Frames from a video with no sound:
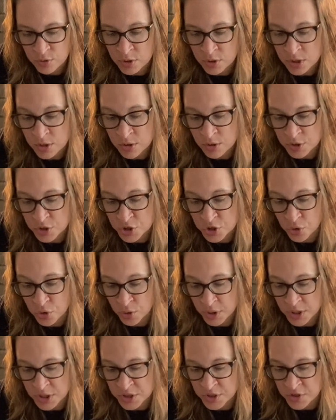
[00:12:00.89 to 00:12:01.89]
to the
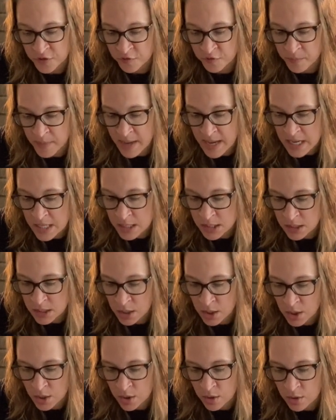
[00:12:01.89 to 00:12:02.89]
shortage of maize,
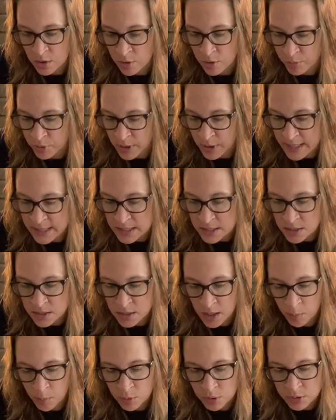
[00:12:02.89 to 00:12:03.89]
the price
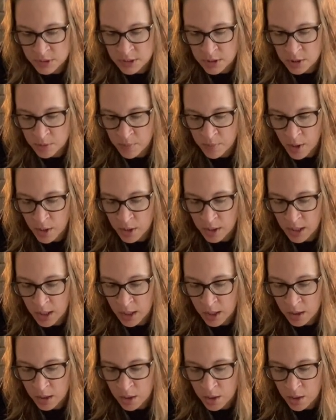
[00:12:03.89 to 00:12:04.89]
doubled in the
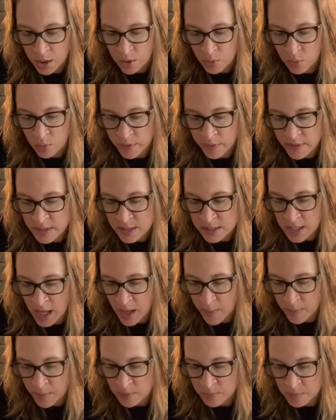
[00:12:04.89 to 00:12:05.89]
market. When this
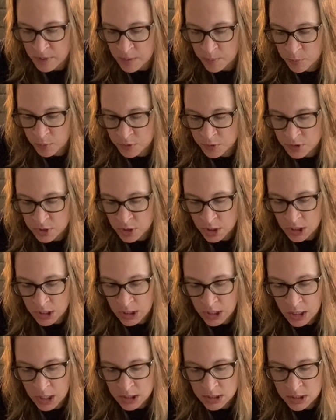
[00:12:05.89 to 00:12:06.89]
happened, people started
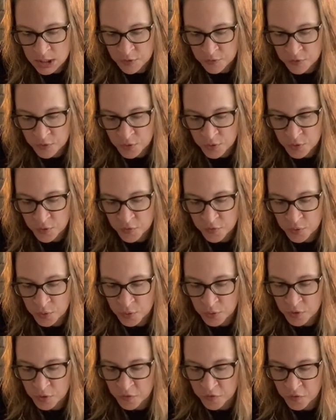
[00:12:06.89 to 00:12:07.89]
hunting for their food
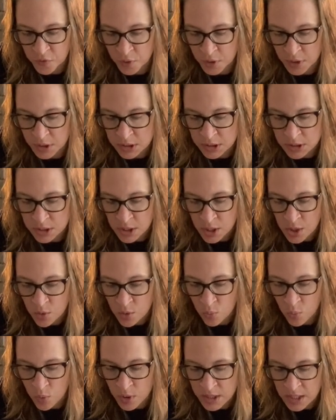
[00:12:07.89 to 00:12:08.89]
in the forest.
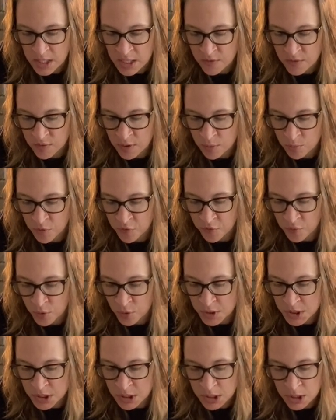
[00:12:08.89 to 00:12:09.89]
One evening before
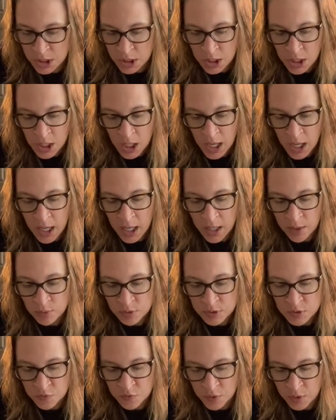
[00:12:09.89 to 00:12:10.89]
dinner, I
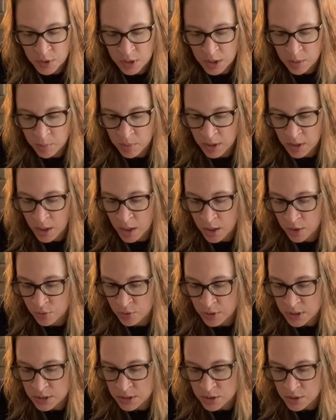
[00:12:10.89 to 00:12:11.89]
was feeling a bit
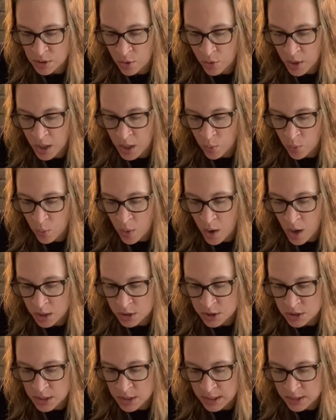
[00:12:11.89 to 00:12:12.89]
hungry, so I
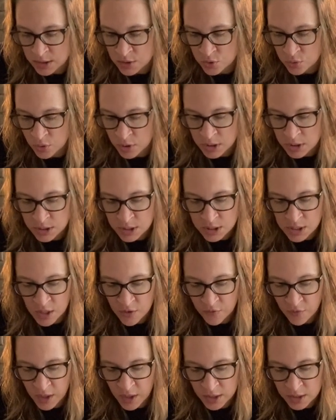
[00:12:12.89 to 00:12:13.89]
walked next door to see
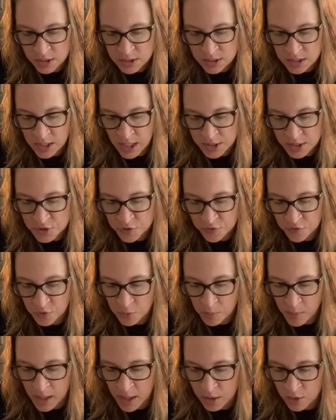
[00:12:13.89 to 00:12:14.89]
if I could snatch a few
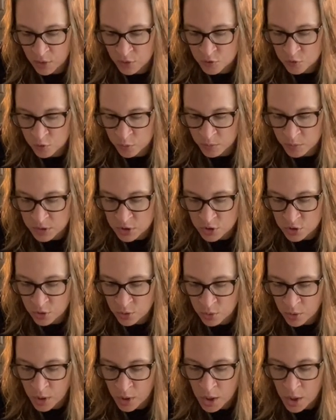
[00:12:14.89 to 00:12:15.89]
mangoes from Mr.